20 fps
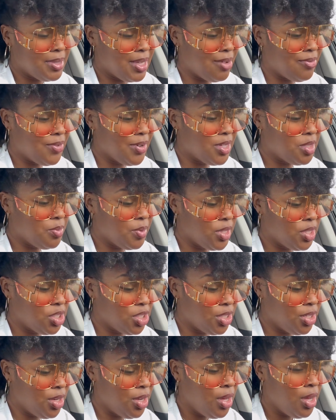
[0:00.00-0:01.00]
that first
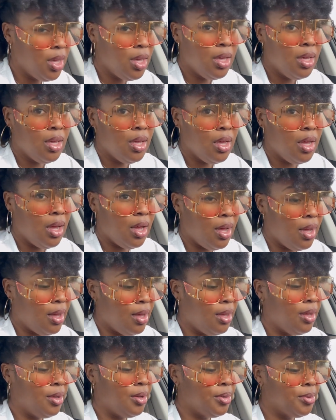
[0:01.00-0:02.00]
picture.
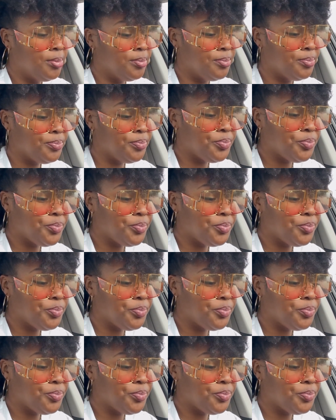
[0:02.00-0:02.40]
Um,